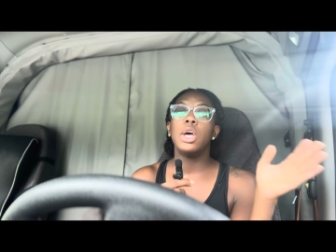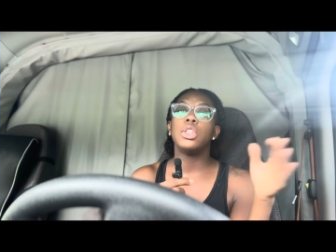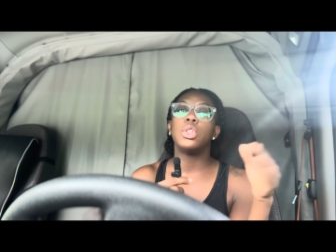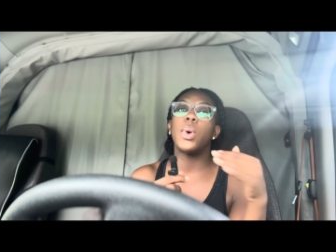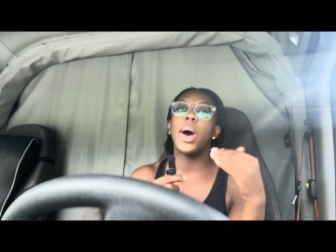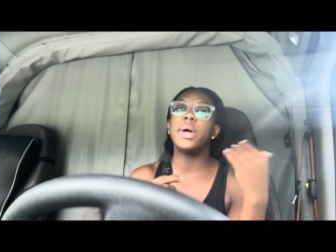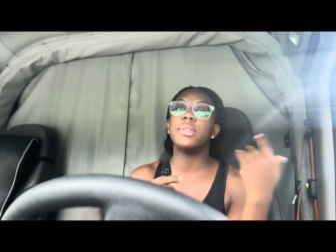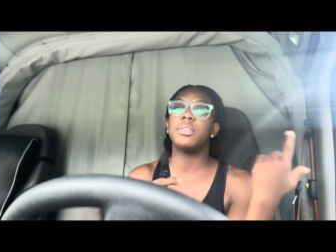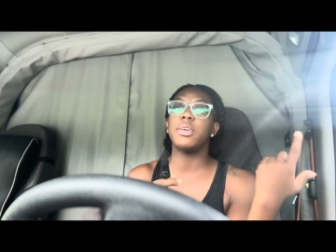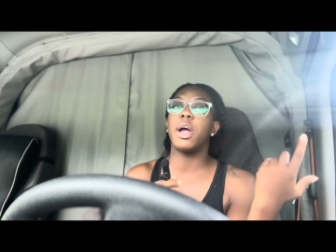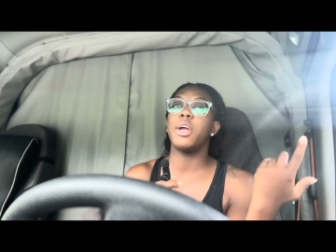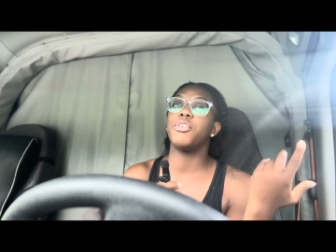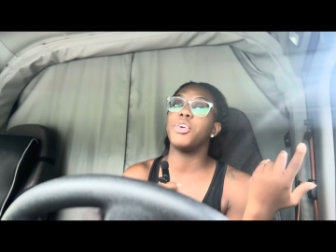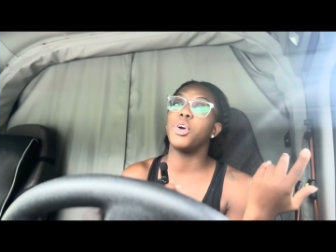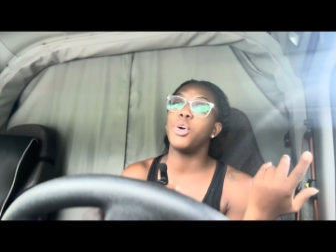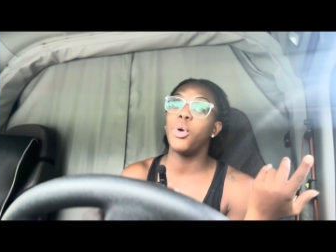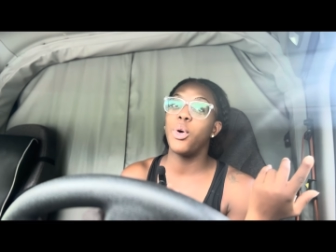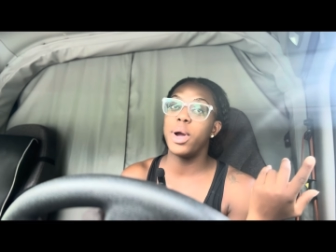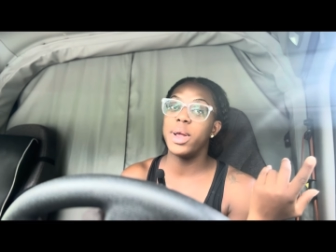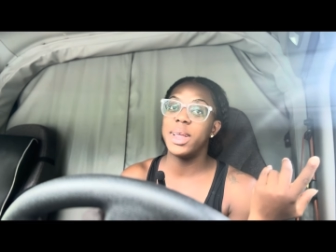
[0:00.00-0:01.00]
So I started
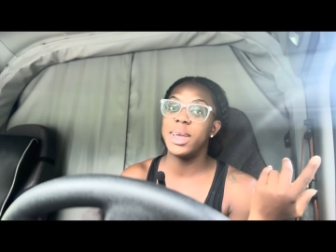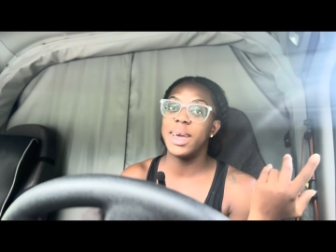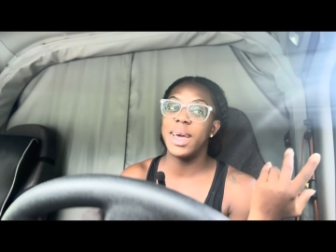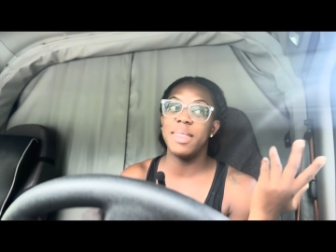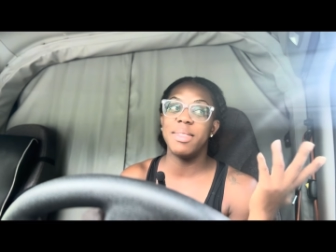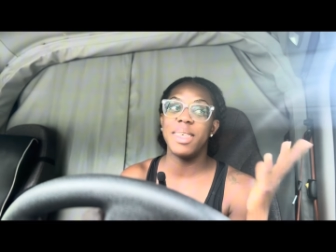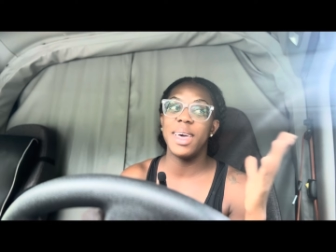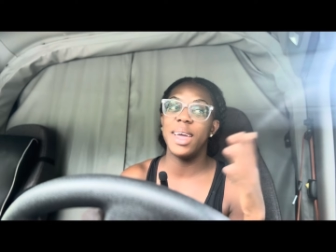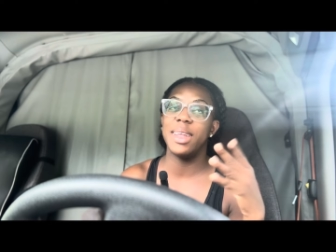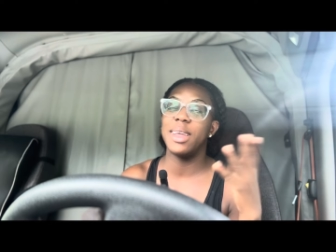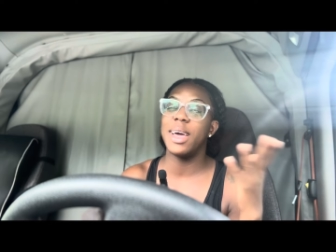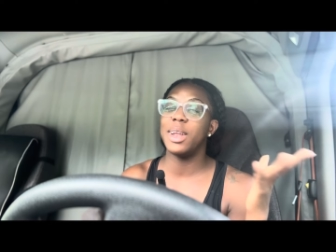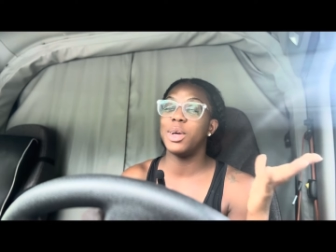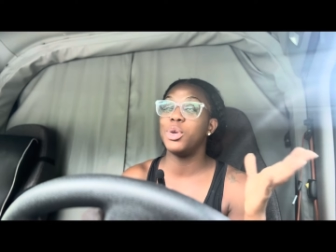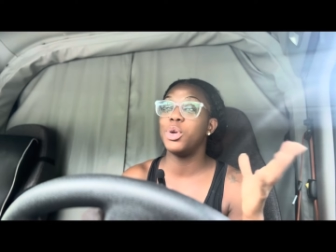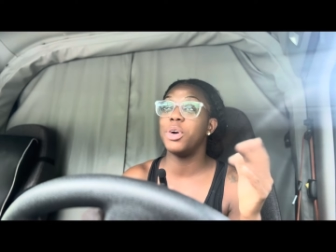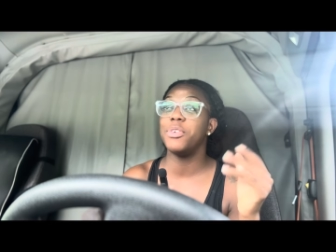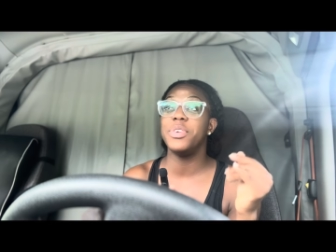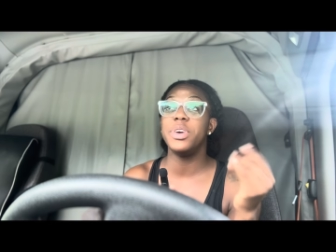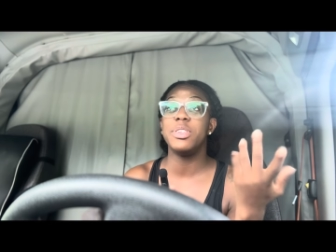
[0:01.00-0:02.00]
recording, and then I don't
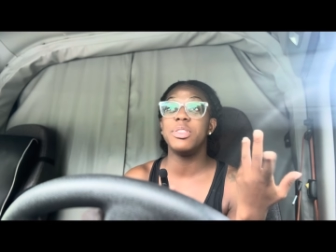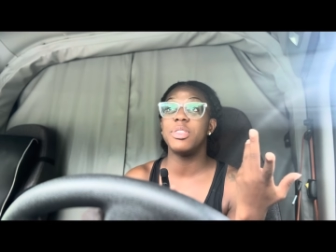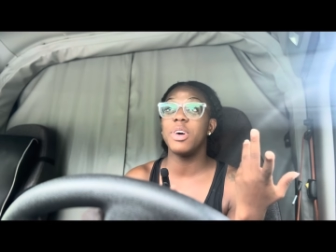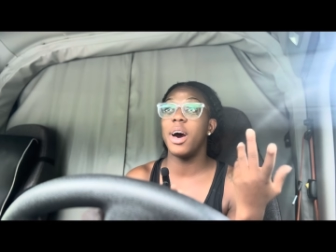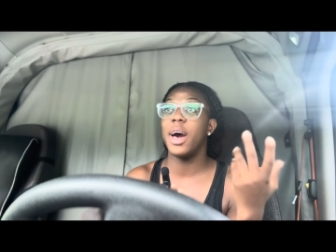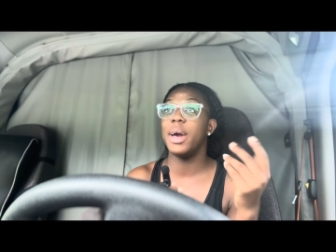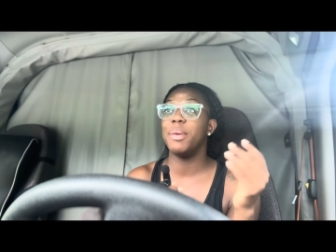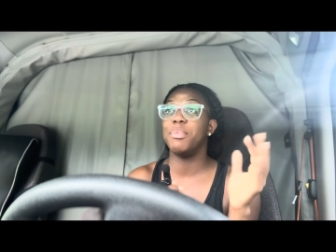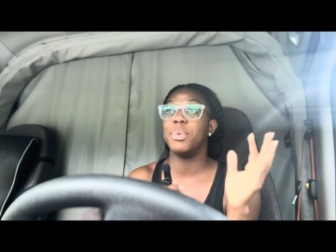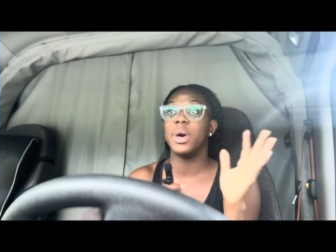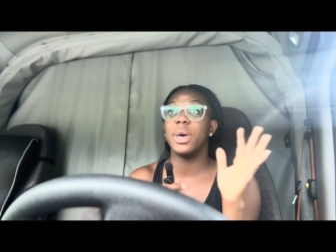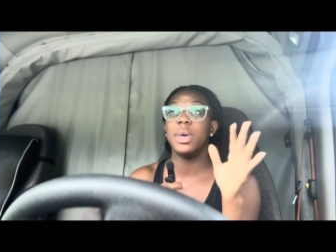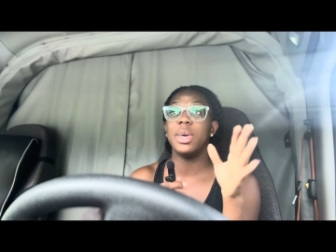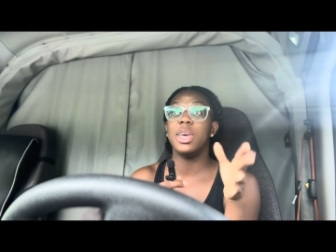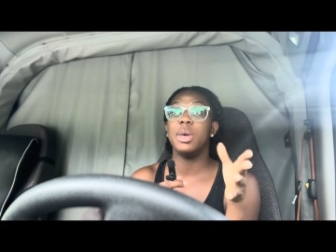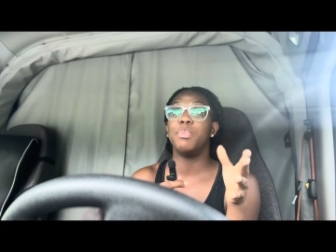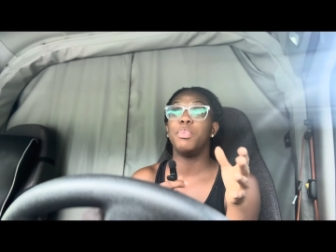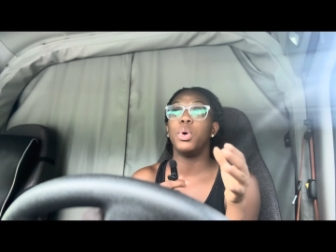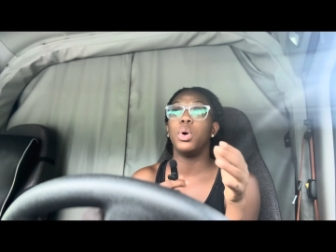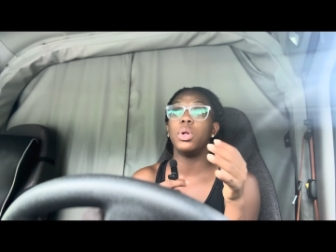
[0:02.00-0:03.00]
know if he saw it, but
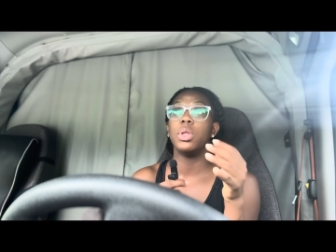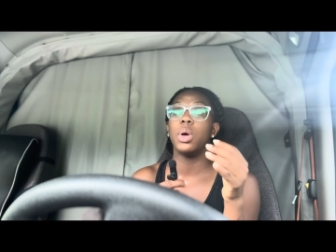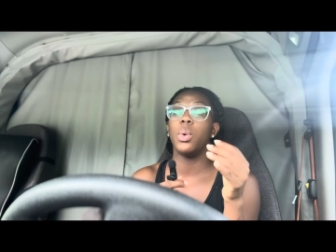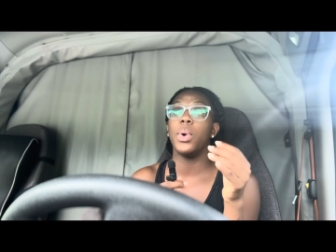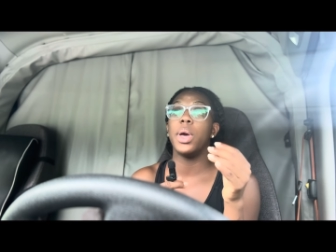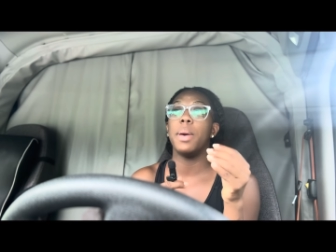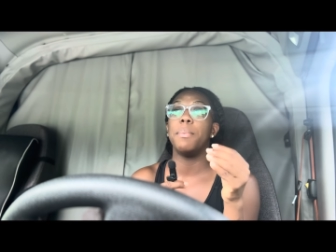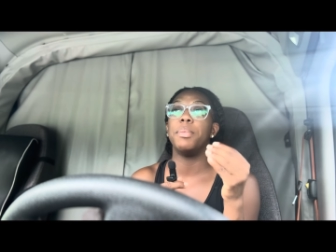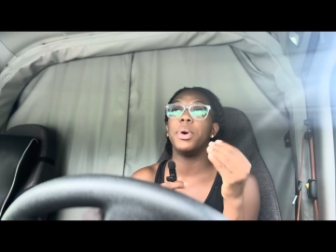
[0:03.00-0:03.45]
he pulled away.